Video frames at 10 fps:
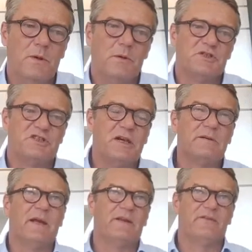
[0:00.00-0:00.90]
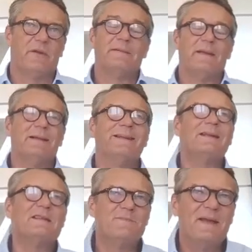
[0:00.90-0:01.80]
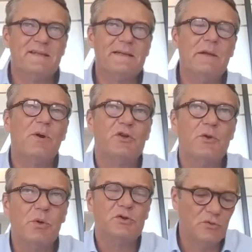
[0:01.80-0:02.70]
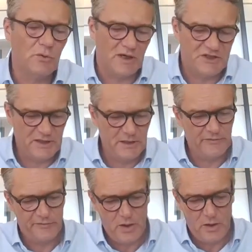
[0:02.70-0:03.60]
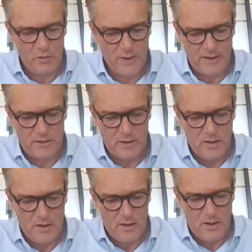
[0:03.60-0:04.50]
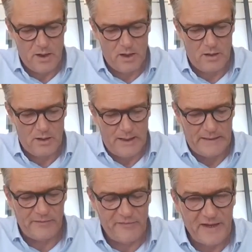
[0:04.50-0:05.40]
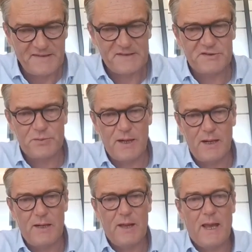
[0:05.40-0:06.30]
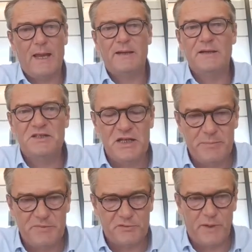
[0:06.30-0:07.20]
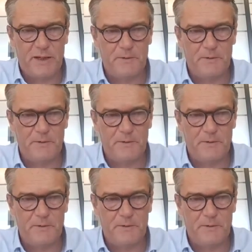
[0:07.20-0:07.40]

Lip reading: share that, and that is basically what you want to achieve when in the fastest way and in the cheapest way.